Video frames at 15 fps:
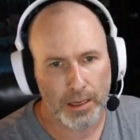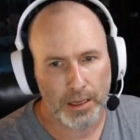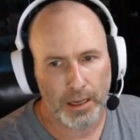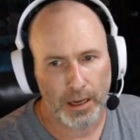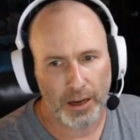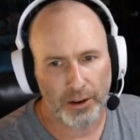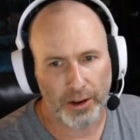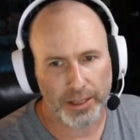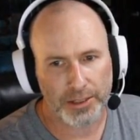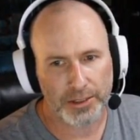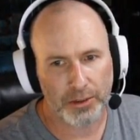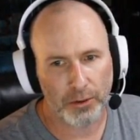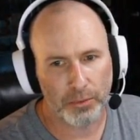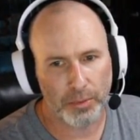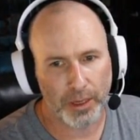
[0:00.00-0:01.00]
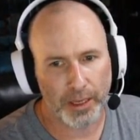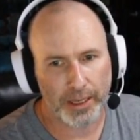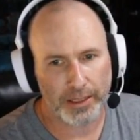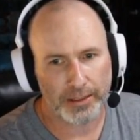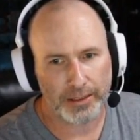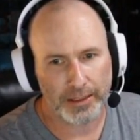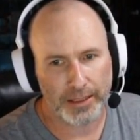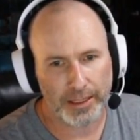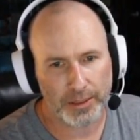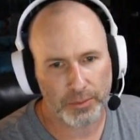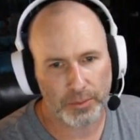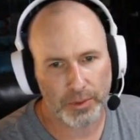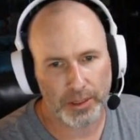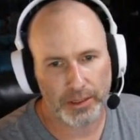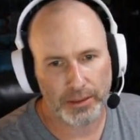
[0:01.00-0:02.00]
All right, Soul Blight. Guess
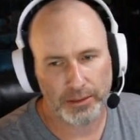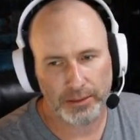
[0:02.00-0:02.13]
what?